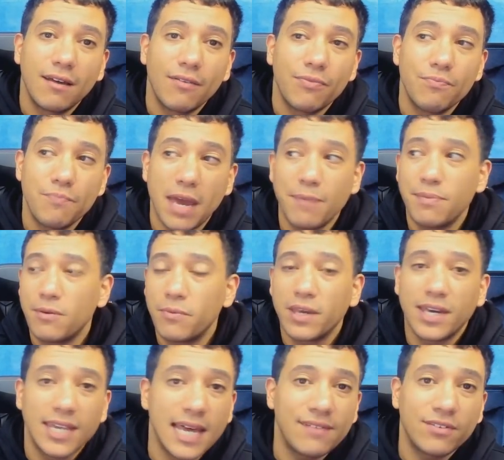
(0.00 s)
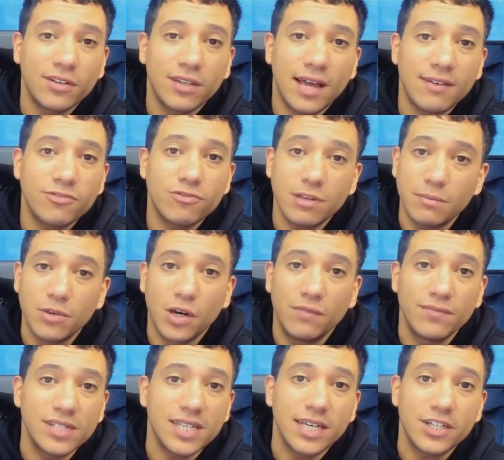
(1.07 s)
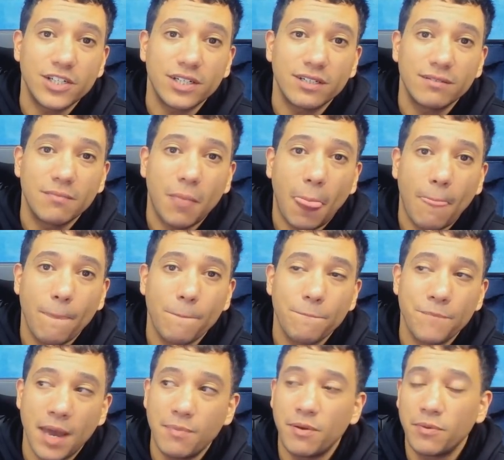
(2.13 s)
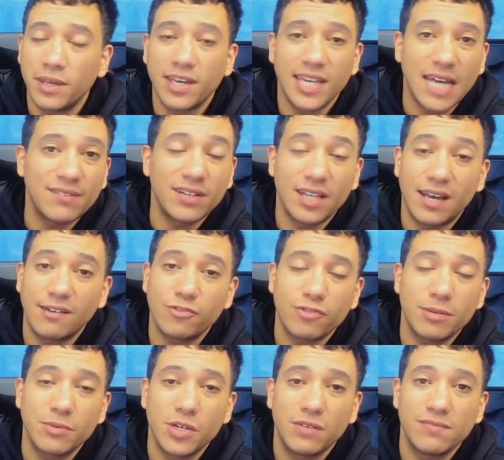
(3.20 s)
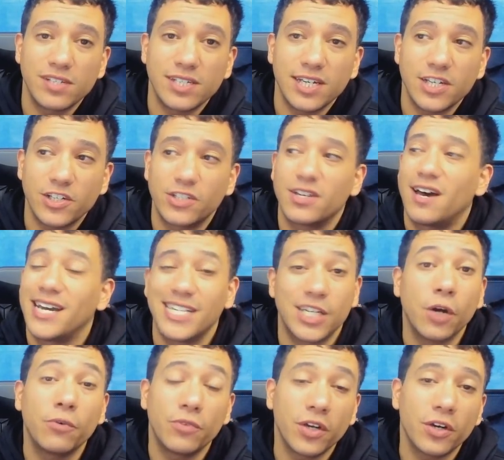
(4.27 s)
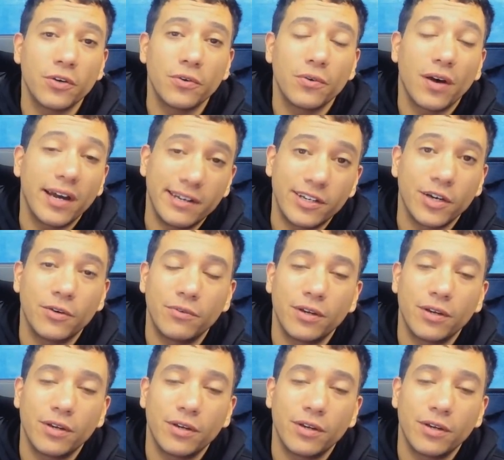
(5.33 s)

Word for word: maybe we could have a live stream conversation. Maybe we could have a live stream conversation. I don't know. I don't